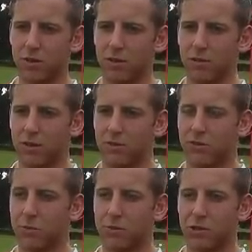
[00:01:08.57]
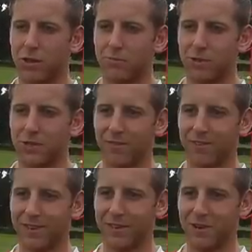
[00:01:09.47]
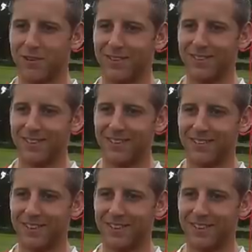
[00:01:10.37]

So top of the championship, I think, at the moment, aren't they?